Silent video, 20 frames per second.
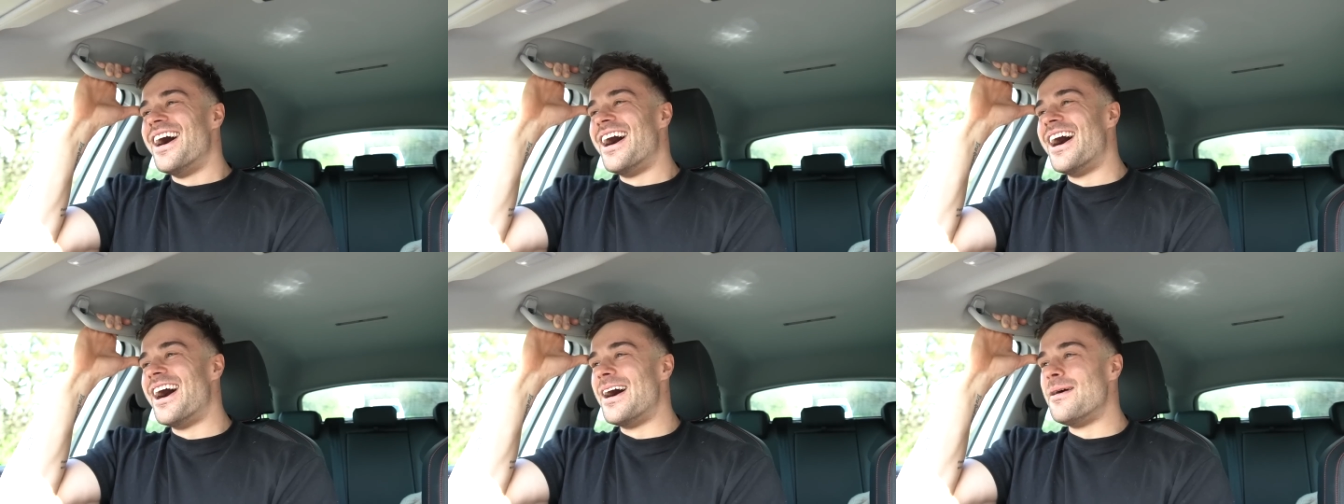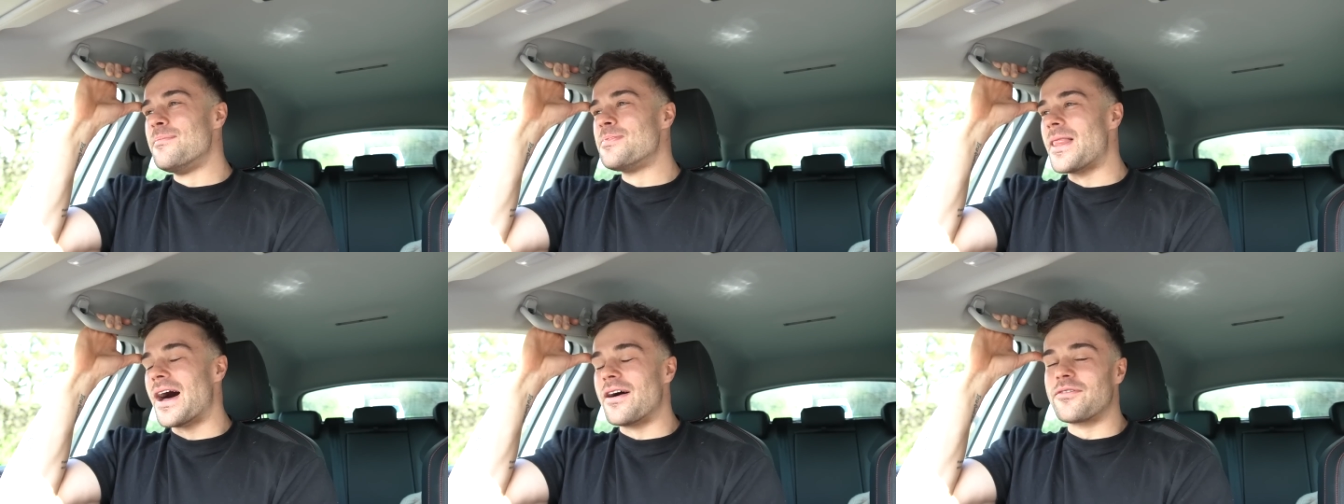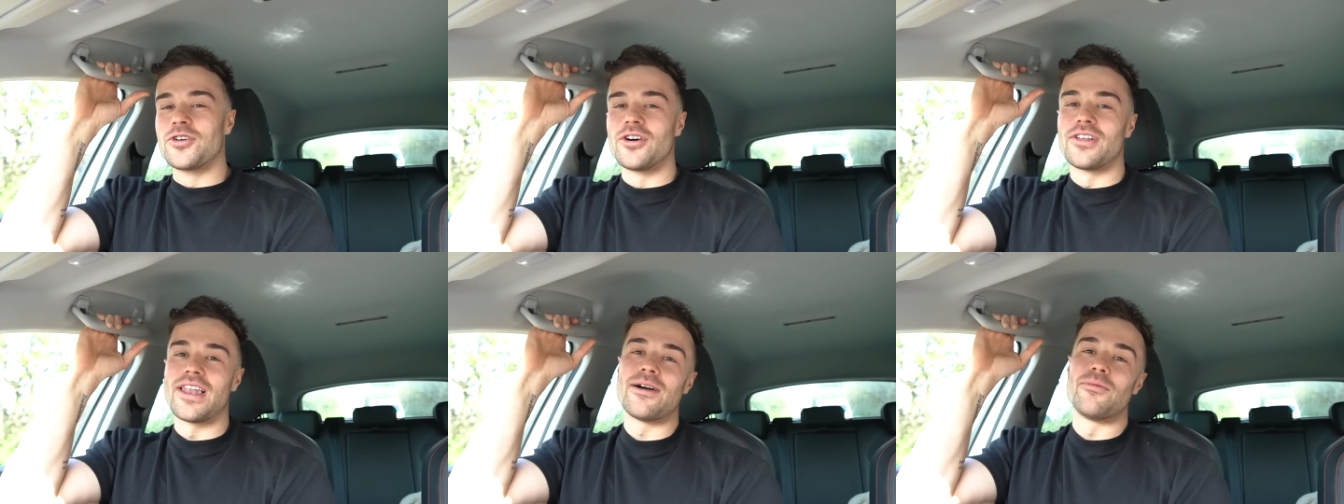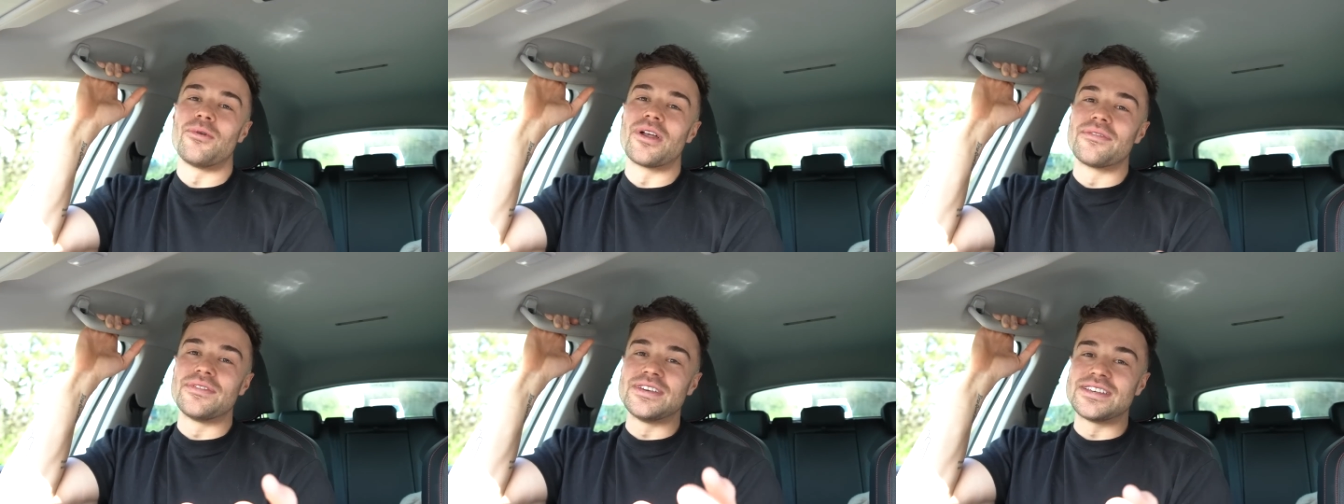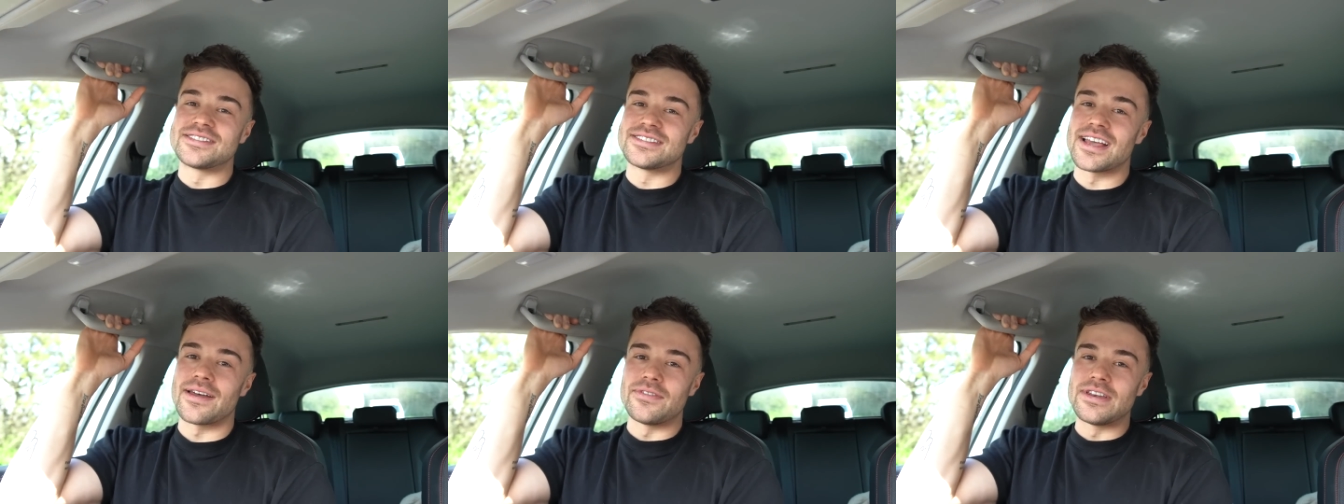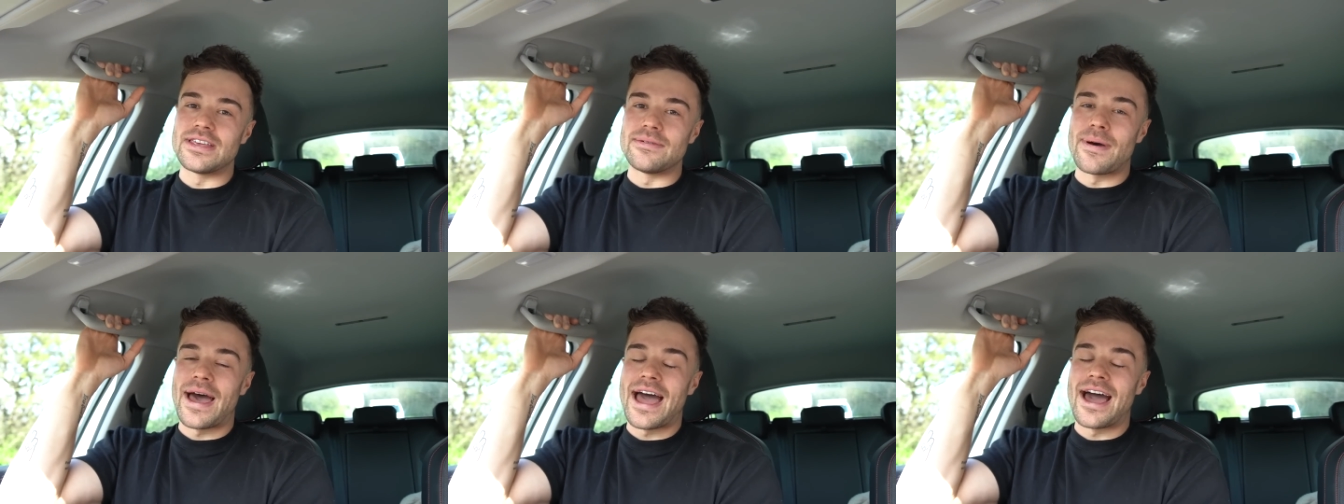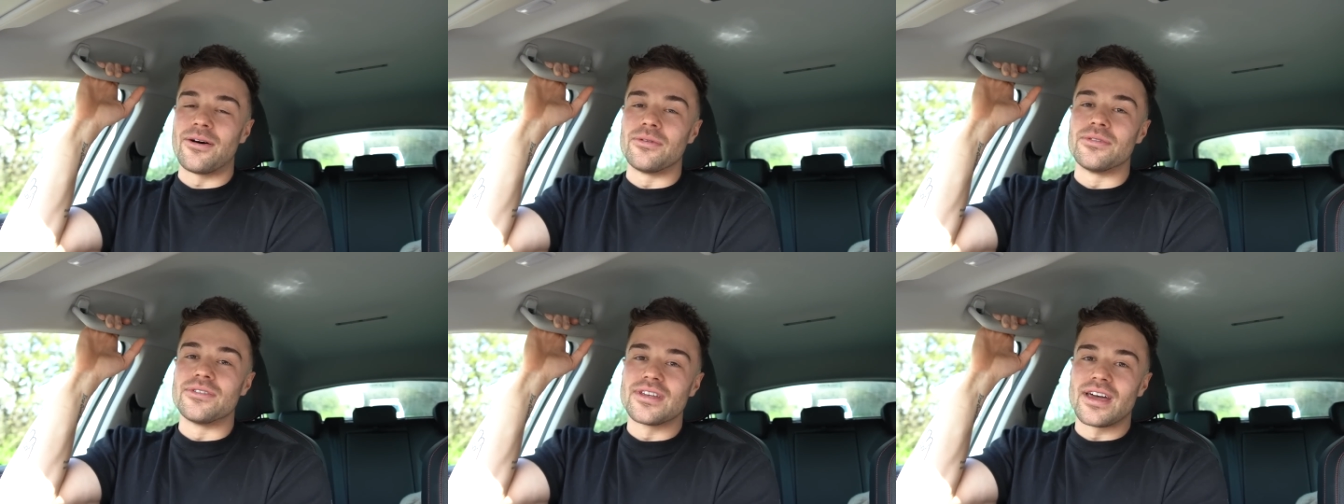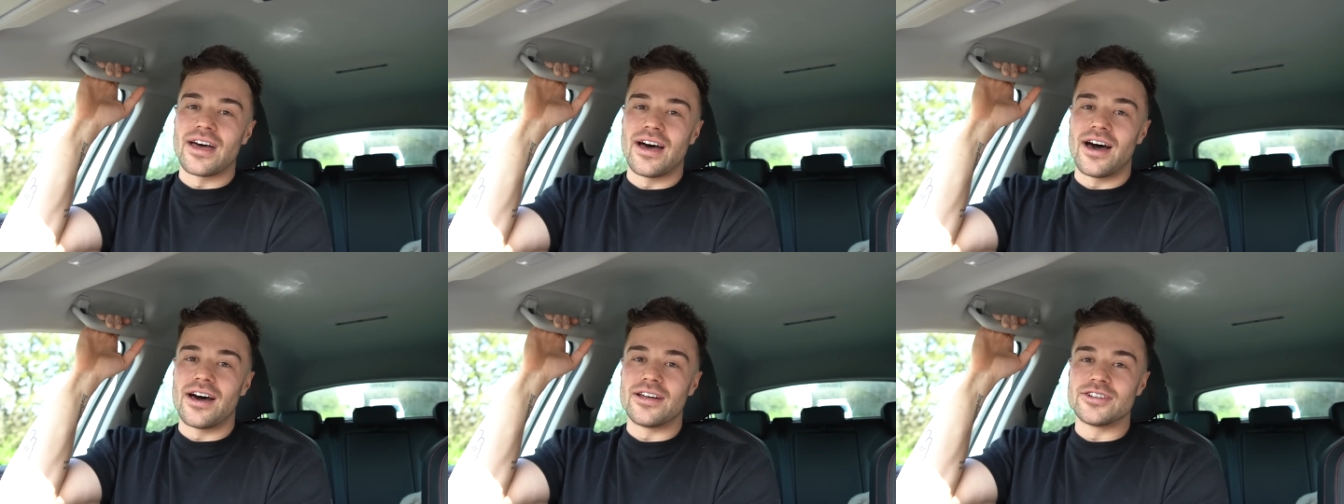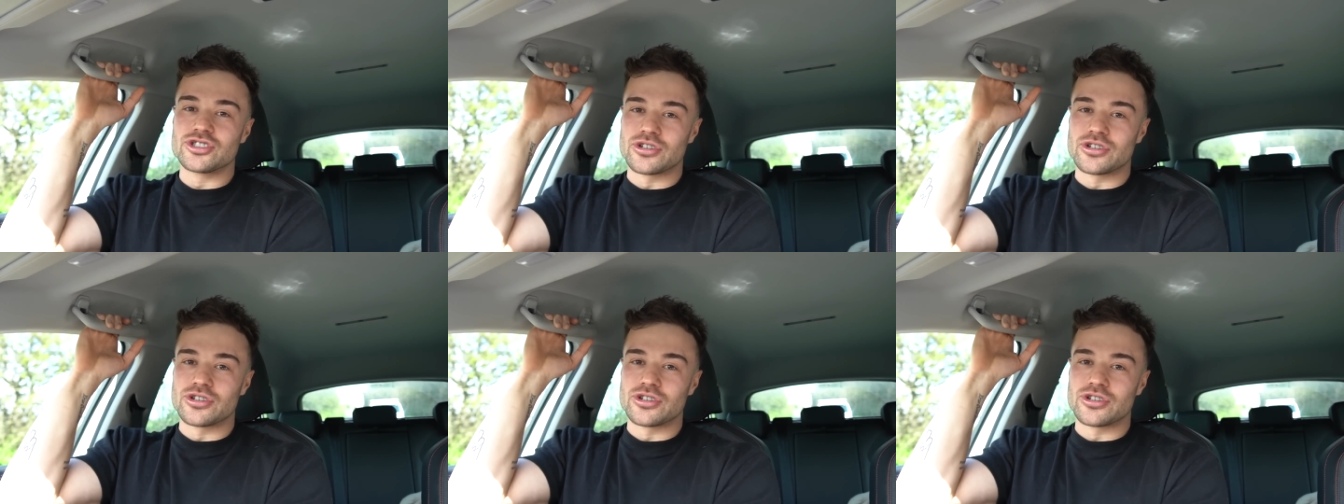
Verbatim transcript: um, I've got like one of these 70 pound uh,